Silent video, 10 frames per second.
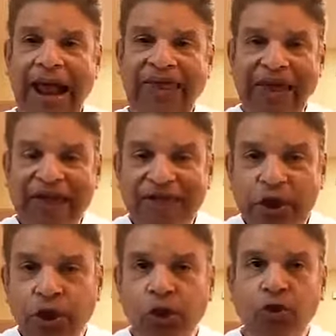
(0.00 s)
And they
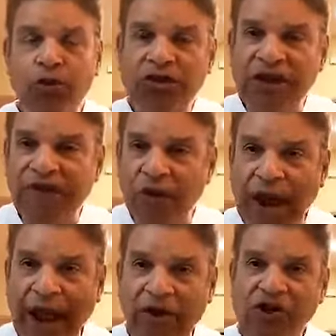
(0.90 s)
give clues if
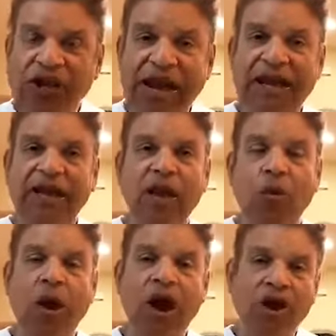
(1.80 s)
you're energetically
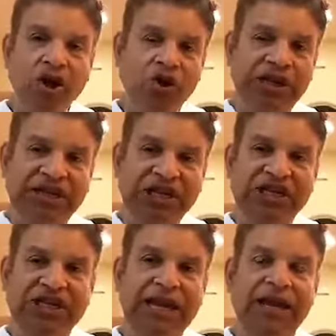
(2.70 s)
aware and you can
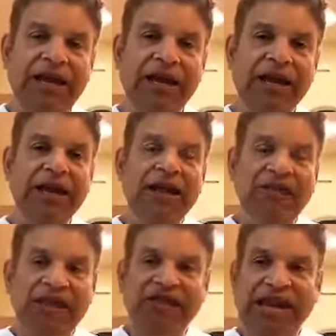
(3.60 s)
see
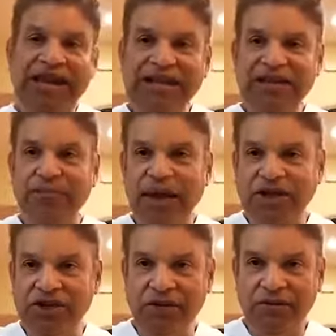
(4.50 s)
this hidden
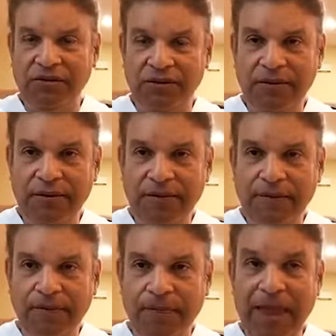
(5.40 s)
dimension.
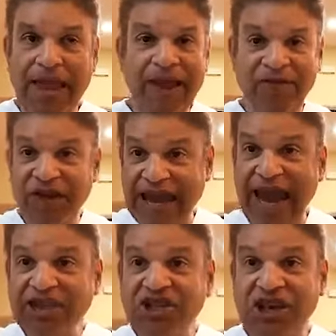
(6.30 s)
If you
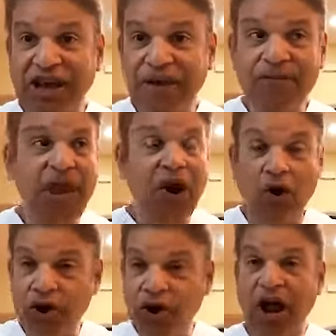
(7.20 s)
can't see it,
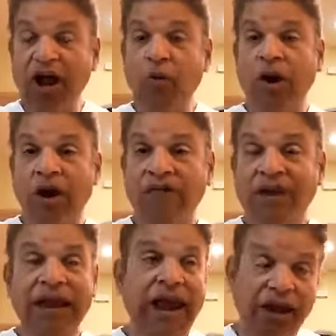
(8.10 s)
or you're not aware of
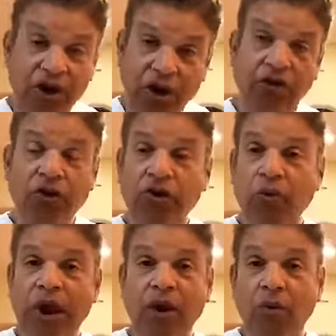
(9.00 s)
it and you don't know
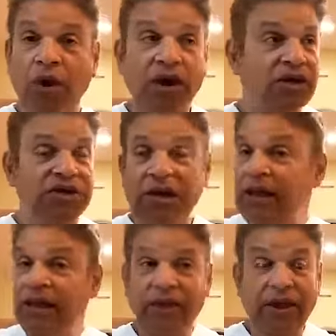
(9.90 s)
the way it works,
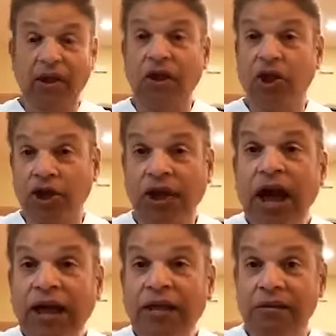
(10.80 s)
then good
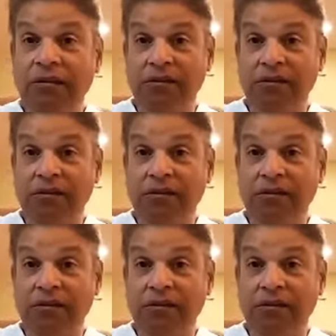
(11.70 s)
luck.